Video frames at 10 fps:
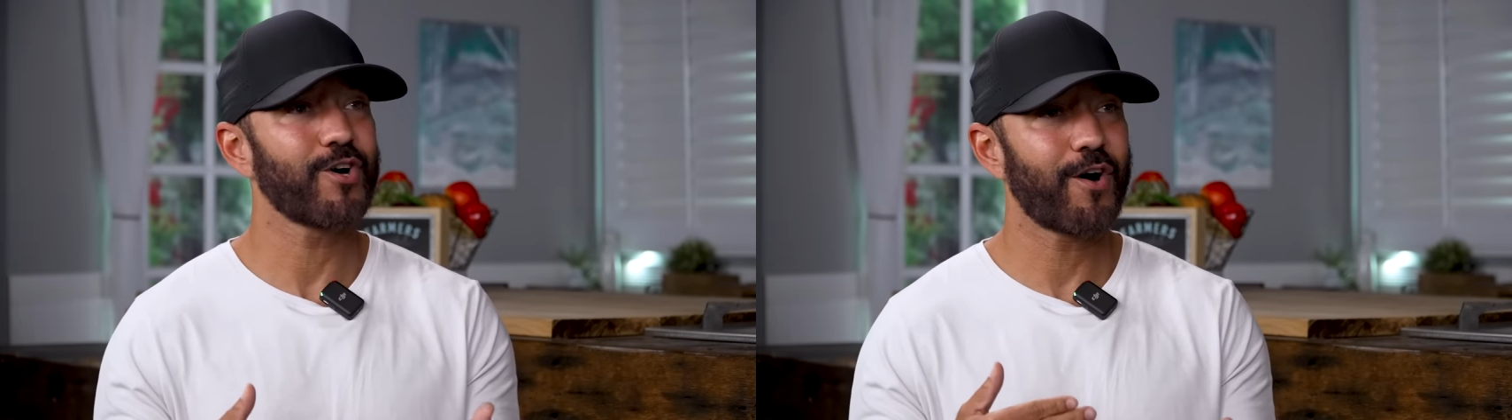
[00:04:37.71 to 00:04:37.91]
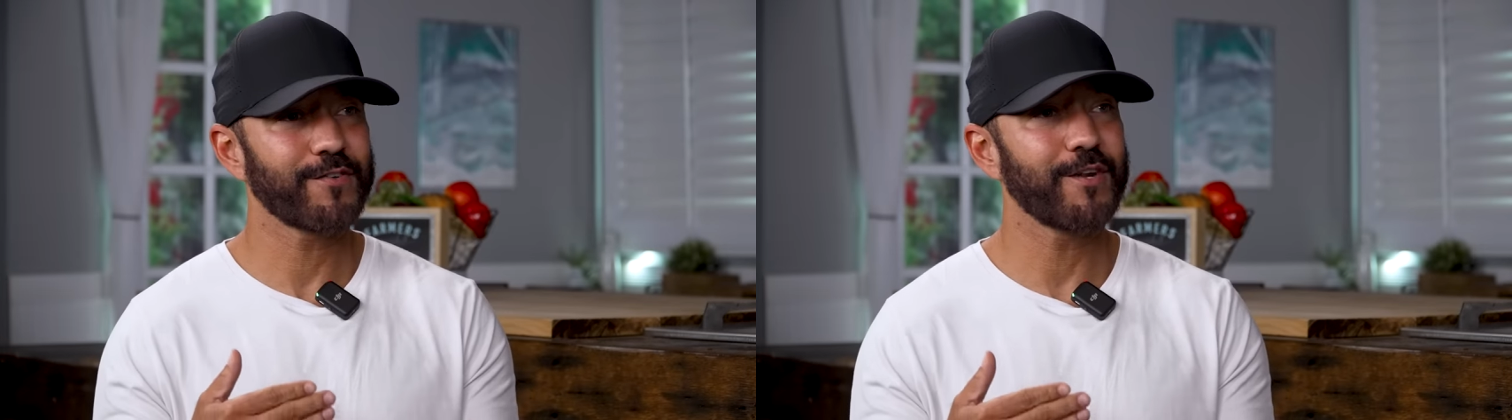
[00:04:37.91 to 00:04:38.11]

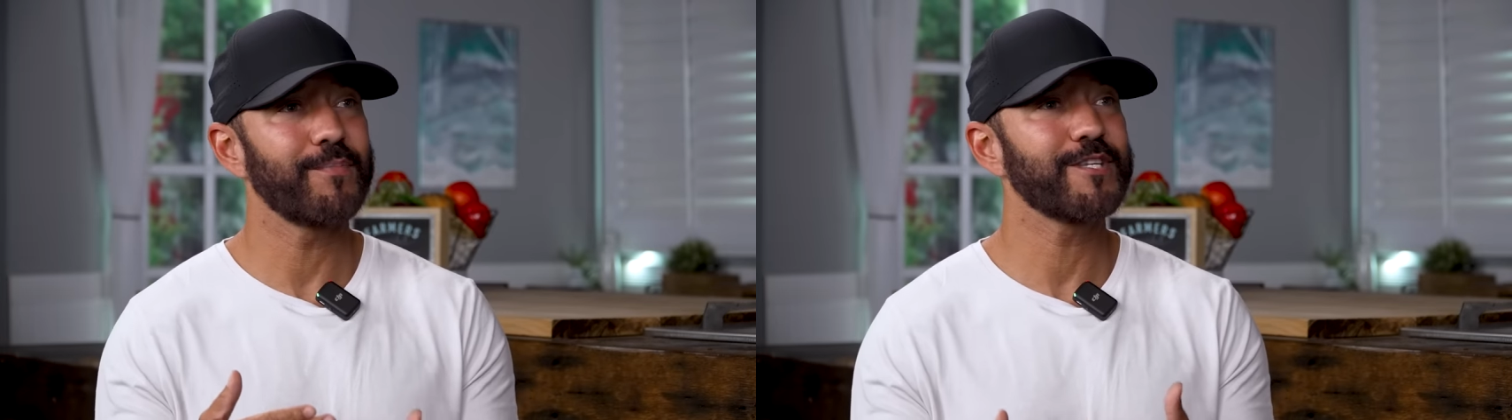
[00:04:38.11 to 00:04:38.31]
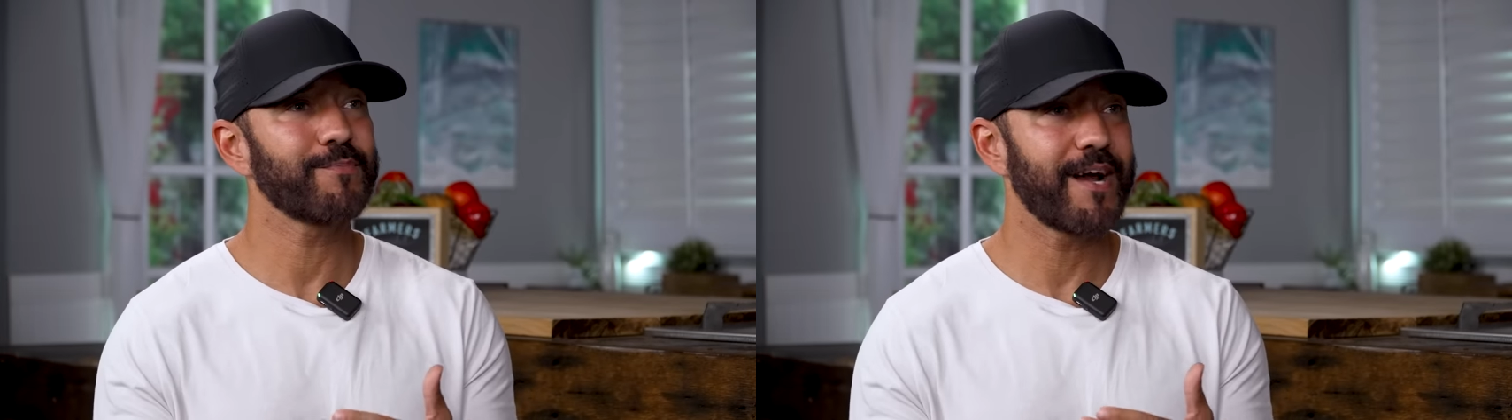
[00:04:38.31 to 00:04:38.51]
often a
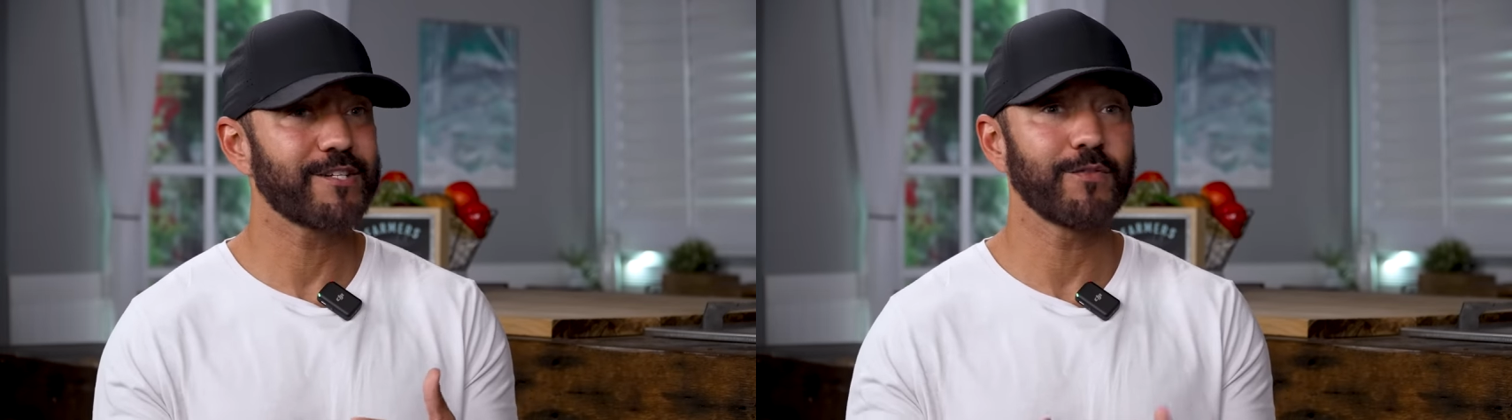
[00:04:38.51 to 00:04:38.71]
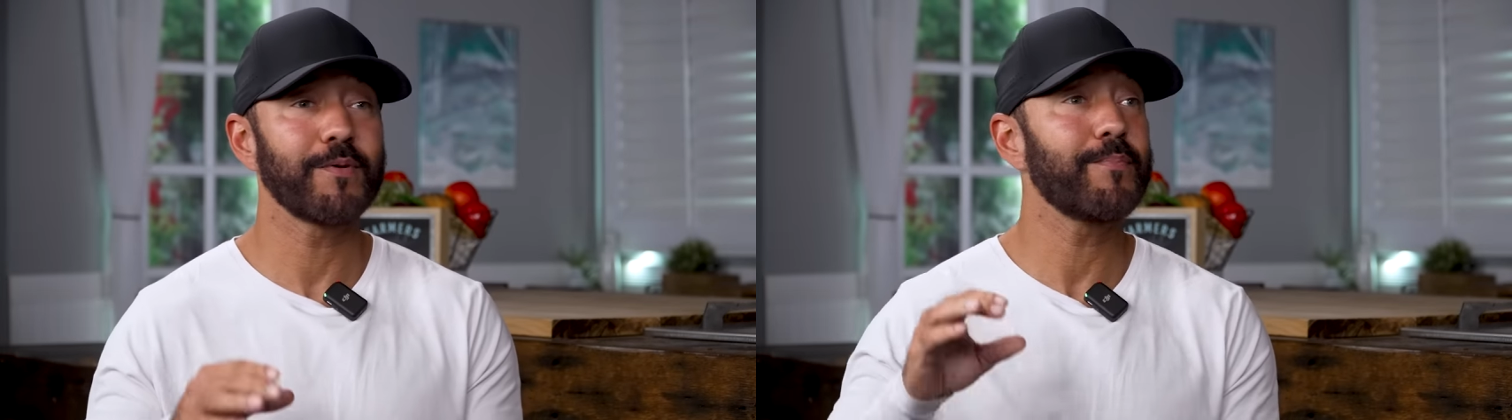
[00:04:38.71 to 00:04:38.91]

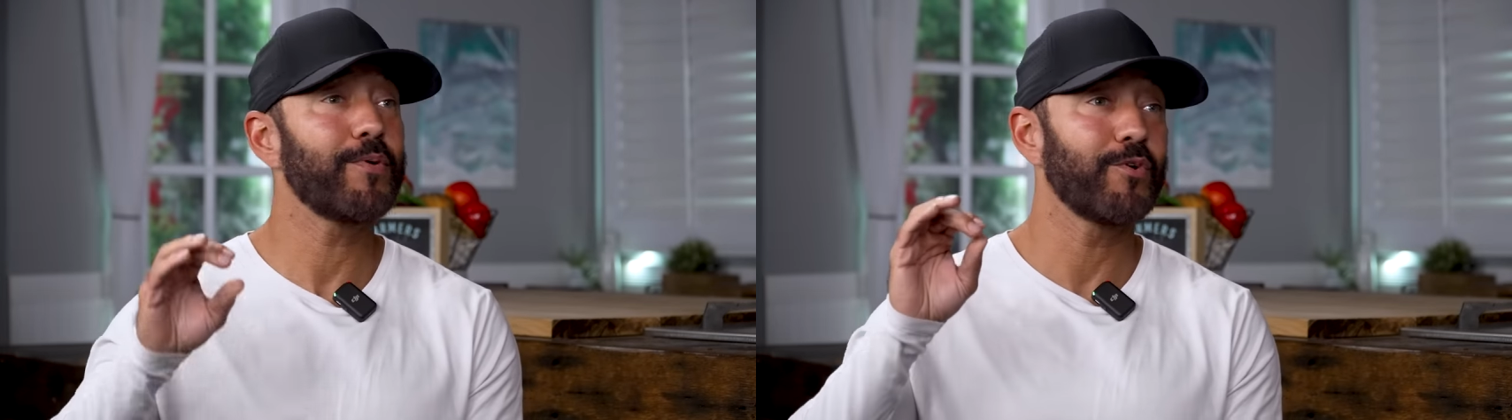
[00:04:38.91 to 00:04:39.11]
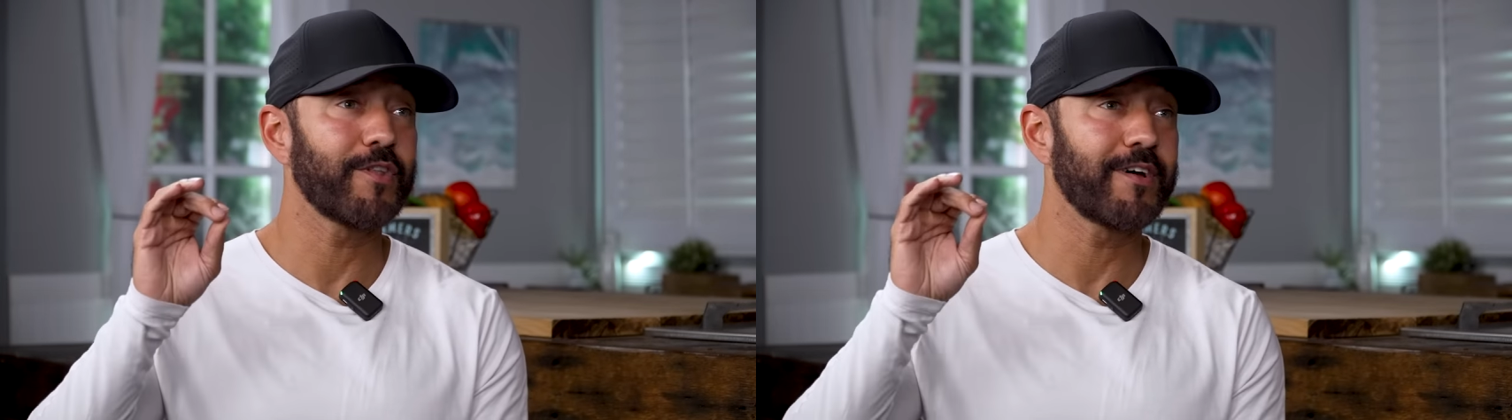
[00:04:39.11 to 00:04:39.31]
mismatch in the
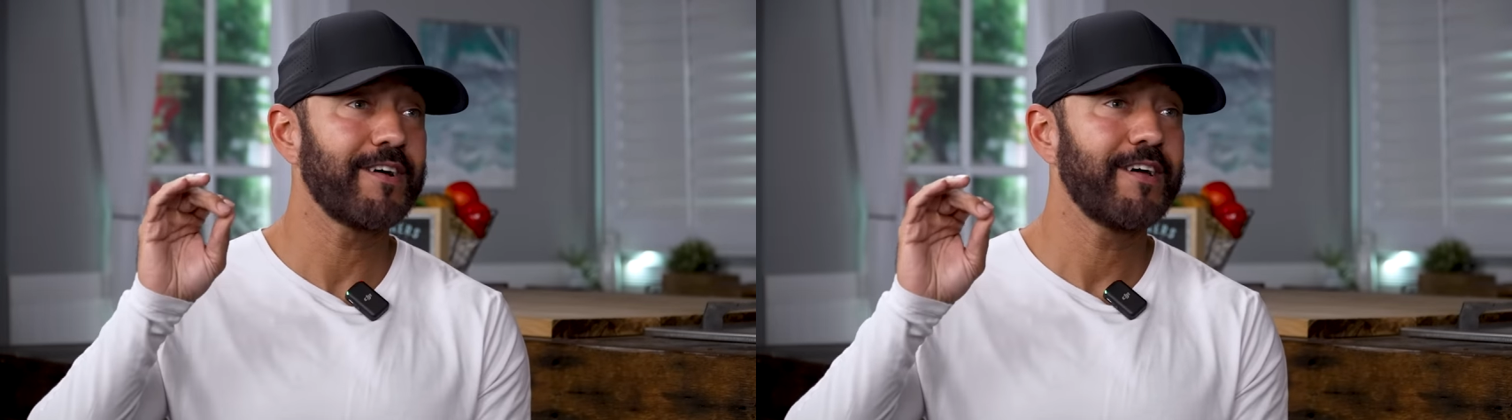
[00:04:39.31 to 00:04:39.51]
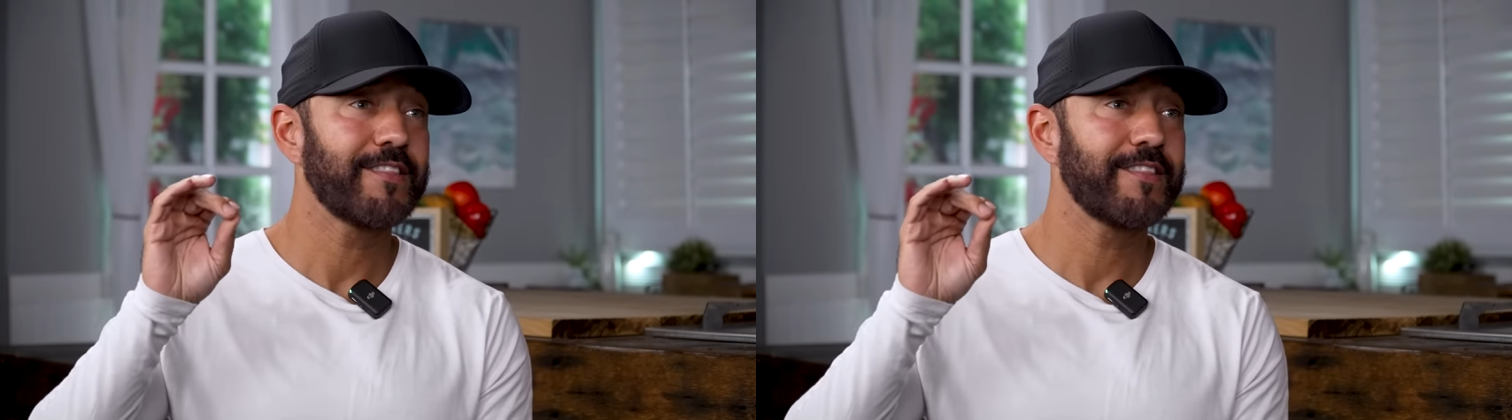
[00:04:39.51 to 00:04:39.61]
people in the